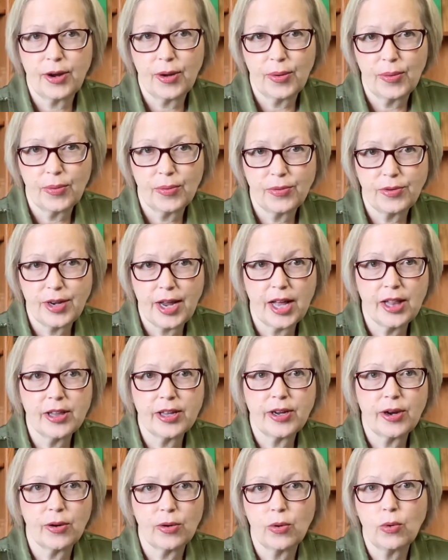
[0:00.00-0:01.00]
Nellie
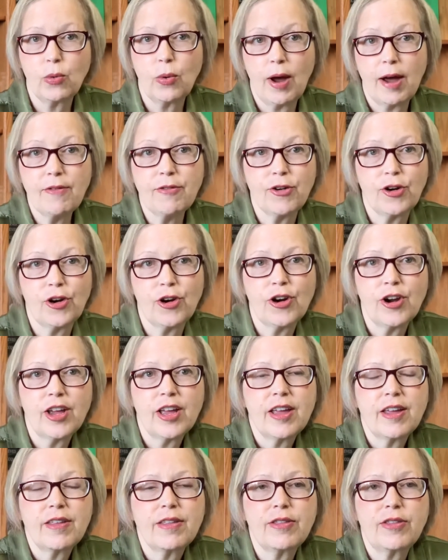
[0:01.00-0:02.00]
or whoever
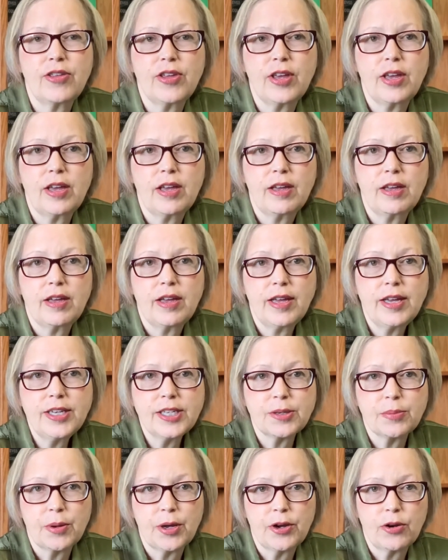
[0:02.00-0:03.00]
the
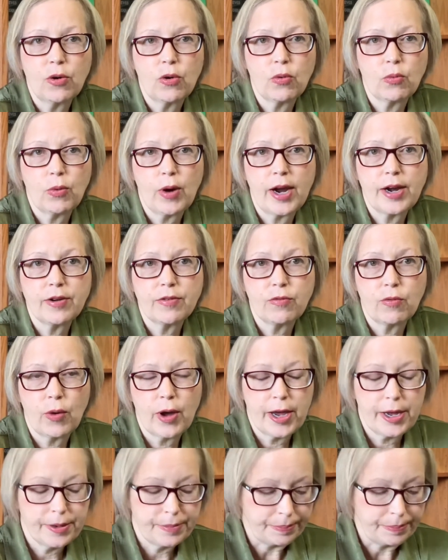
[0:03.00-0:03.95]
easement or right of way.